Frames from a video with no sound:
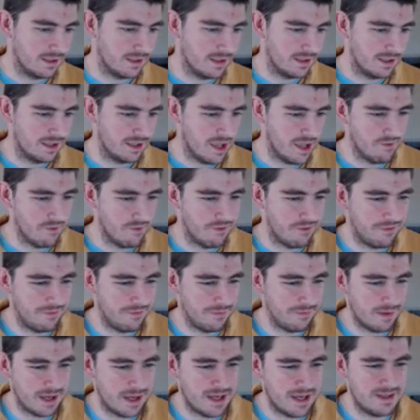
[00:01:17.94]
It,
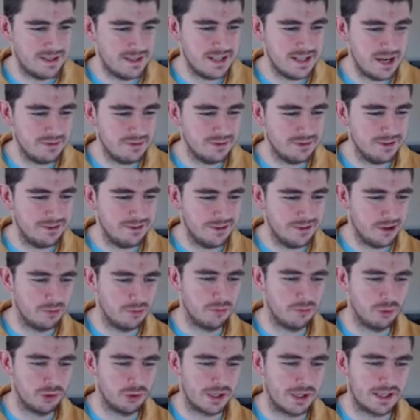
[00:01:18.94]
it definitely felt more like a